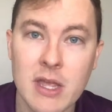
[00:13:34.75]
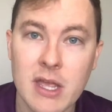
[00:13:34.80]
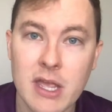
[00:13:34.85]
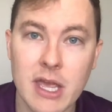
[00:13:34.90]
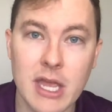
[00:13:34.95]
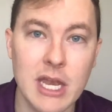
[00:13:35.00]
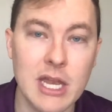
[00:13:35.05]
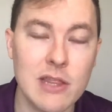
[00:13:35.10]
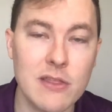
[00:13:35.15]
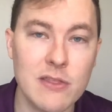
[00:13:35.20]

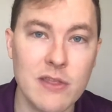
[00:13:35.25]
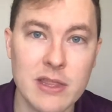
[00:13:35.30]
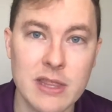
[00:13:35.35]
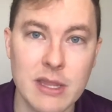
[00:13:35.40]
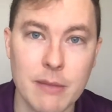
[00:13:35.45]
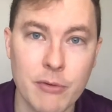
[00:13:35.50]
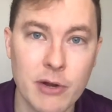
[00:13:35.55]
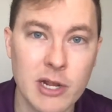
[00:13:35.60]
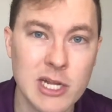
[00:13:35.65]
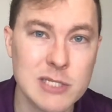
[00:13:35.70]
anything that
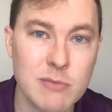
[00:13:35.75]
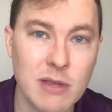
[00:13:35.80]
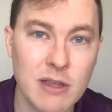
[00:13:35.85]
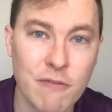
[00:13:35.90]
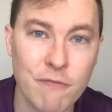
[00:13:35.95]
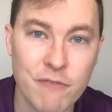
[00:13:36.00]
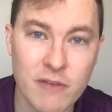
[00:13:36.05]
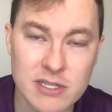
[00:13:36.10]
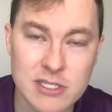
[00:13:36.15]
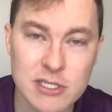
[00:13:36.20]
brings me
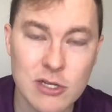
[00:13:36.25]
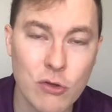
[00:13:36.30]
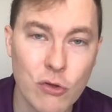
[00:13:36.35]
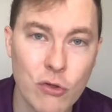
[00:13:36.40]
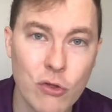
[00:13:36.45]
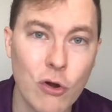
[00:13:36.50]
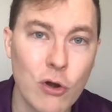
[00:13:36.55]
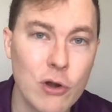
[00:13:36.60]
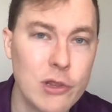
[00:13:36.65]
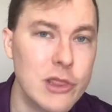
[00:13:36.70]
physical,
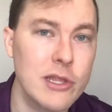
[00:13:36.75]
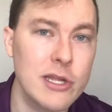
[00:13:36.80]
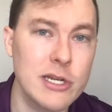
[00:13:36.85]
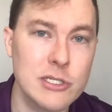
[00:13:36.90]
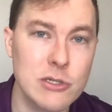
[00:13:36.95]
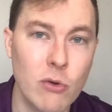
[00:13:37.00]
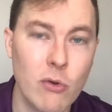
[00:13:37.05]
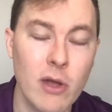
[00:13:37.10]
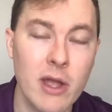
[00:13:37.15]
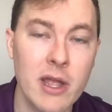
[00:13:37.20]
earthly
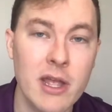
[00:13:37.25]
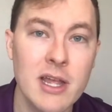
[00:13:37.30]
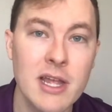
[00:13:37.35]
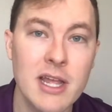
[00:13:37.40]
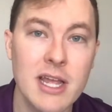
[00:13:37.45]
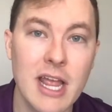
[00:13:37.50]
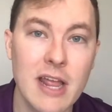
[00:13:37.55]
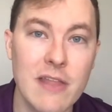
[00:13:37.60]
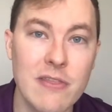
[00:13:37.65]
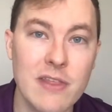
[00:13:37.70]
joy
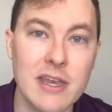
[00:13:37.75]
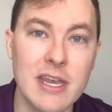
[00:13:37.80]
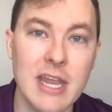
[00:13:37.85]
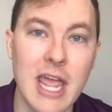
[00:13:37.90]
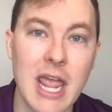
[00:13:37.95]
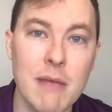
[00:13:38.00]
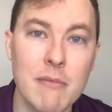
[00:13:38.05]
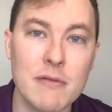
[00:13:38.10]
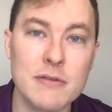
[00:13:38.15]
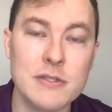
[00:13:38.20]
in the
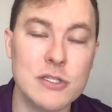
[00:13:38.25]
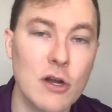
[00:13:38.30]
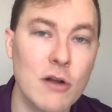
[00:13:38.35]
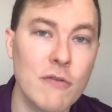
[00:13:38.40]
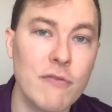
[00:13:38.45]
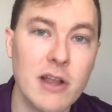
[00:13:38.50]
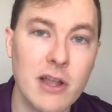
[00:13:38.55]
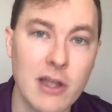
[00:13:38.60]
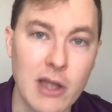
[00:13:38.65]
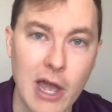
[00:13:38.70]
name of
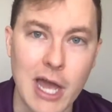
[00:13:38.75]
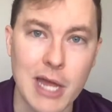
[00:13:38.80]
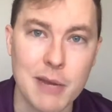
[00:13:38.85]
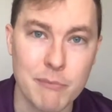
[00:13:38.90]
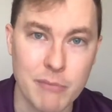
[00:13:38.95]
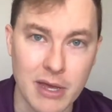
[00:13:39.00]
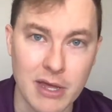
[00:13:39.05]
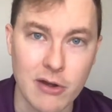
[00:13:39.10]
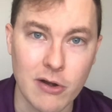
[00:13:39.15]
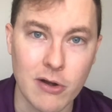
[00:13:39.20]
serving God
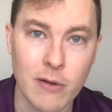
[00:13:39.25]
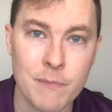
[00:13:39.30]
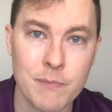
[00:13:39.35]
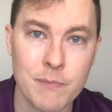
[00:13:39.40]
better.